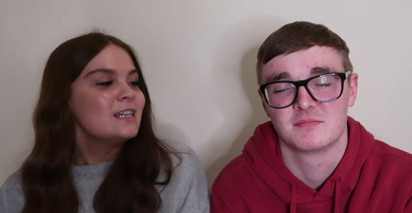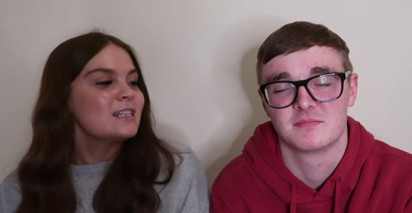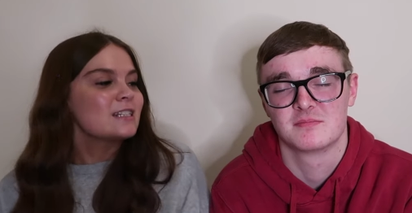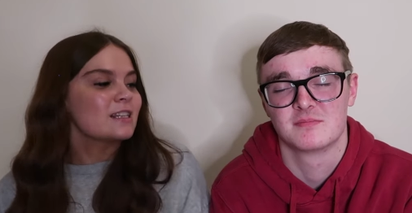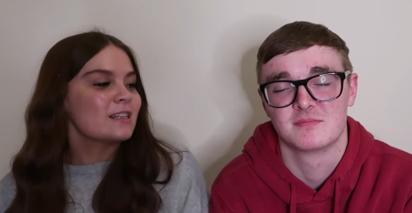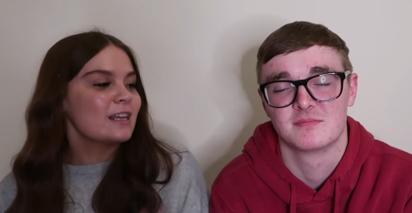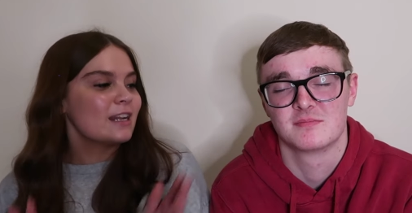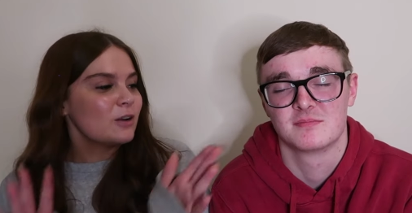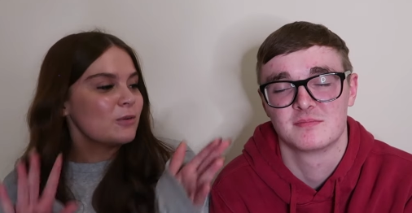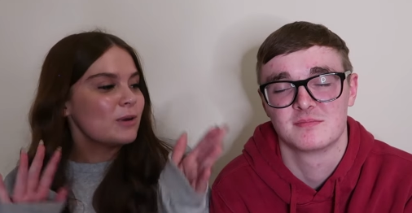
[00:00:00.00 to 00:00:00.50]

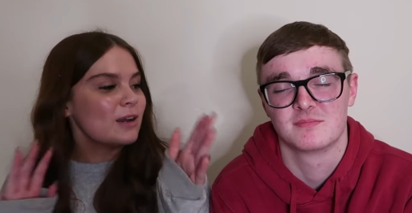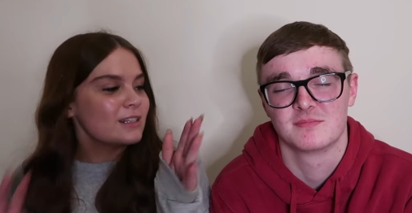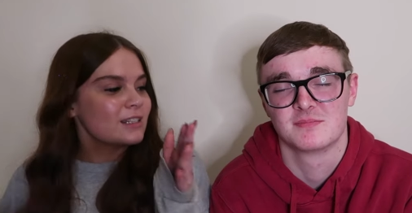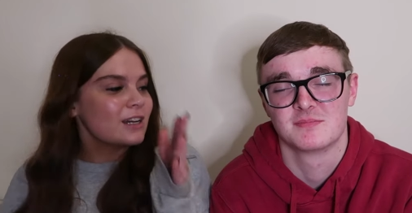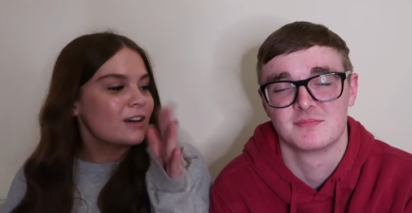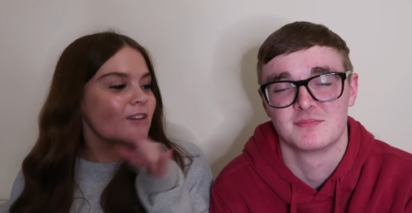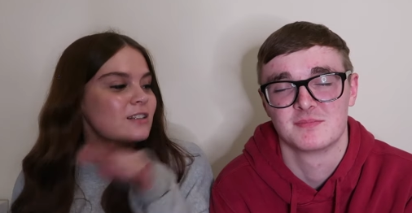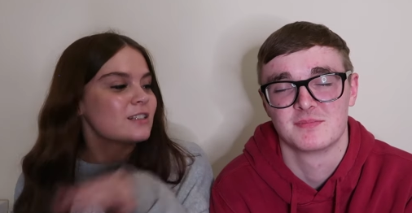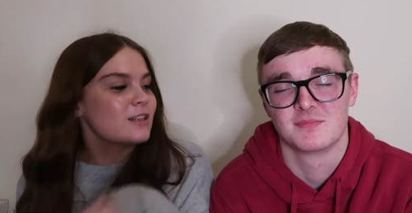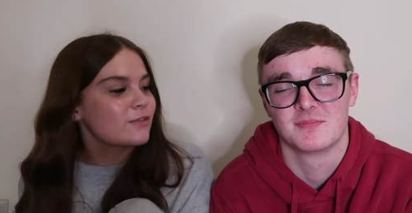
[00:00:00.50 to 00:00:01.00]
Speaker 1: So then I went
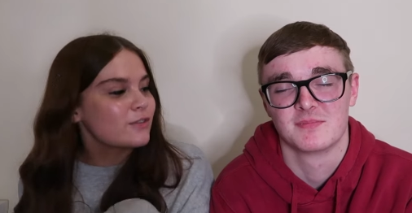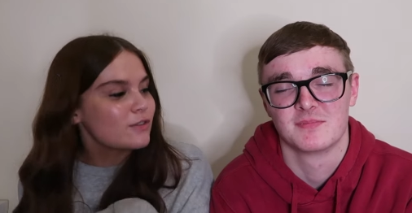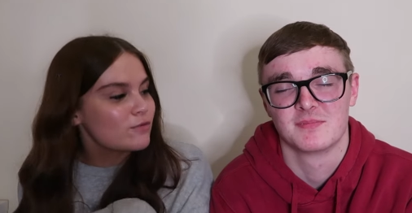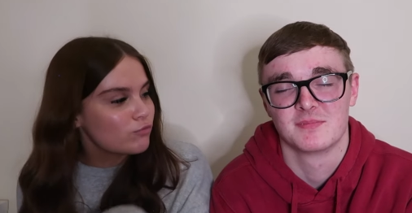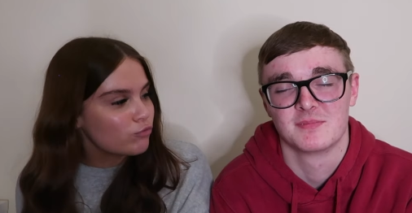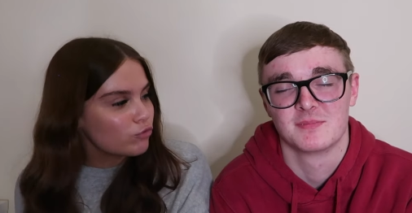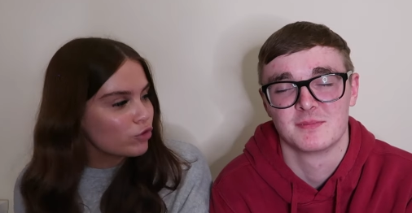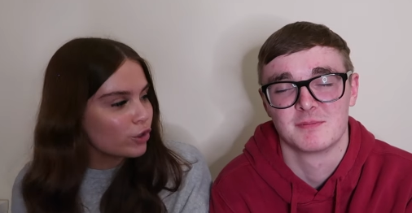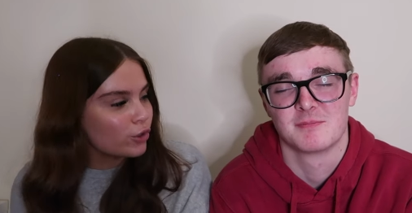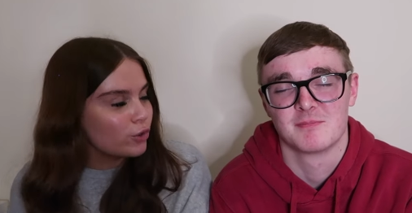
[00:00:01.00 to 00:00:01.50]
down a
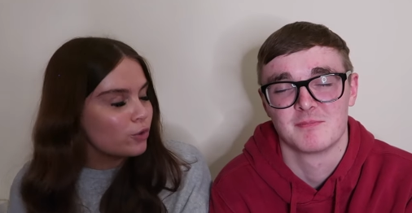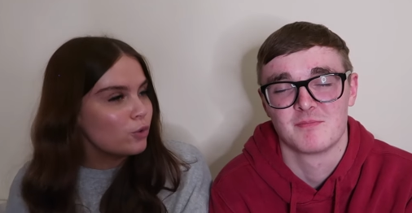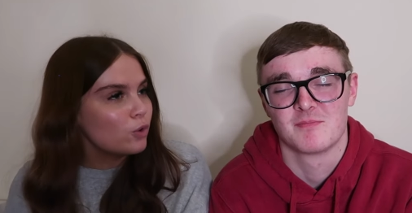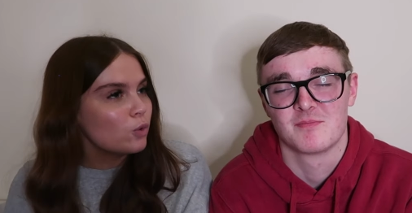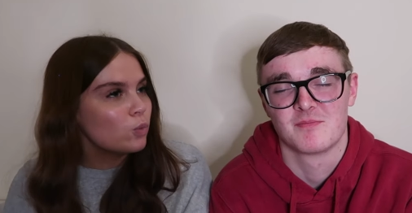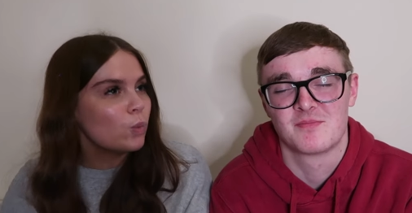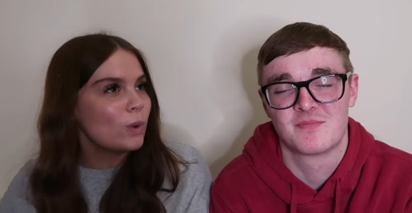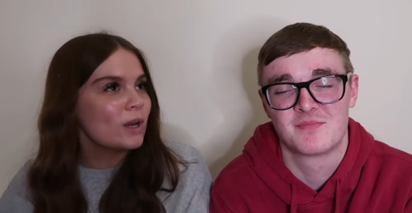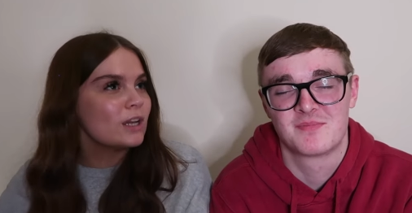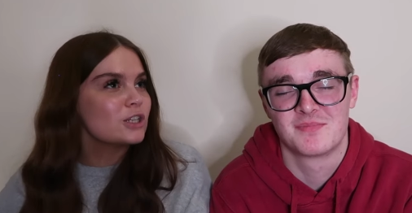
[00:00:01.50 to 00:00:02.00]
different route,
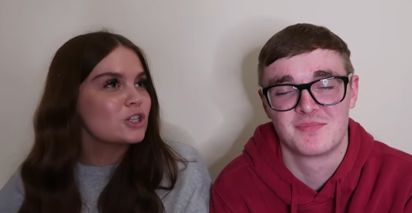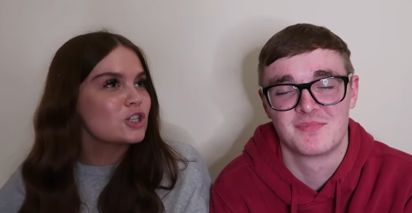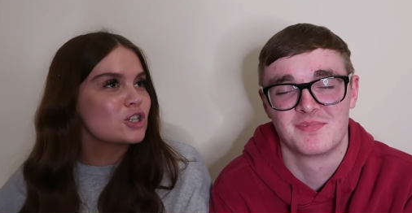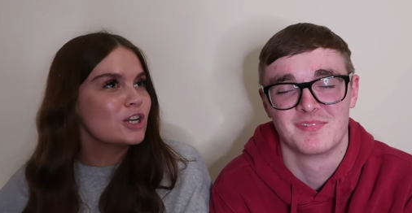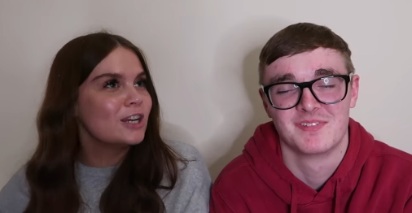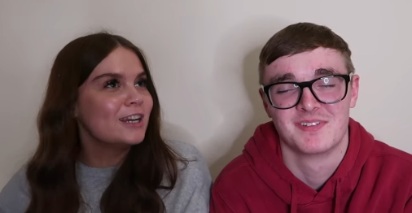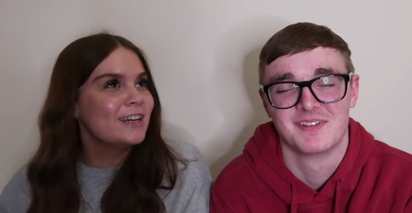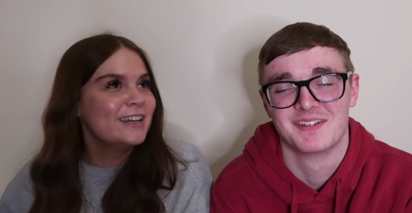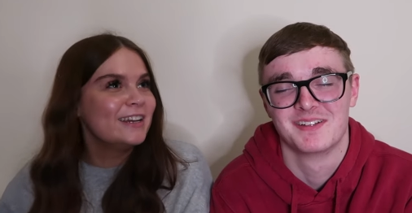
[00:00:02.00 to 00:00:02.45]
which